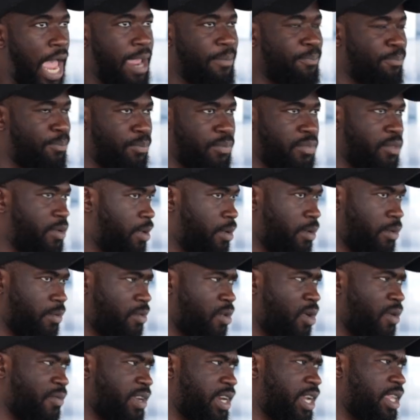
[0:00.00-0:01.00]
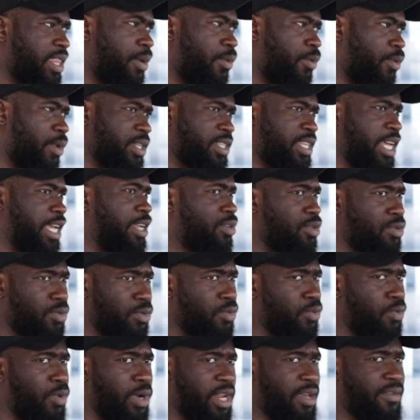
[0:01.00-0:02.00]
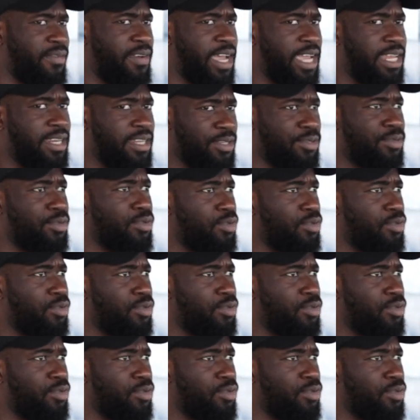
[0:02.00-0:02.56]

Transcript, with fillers: I'm confident that once I do whatever I need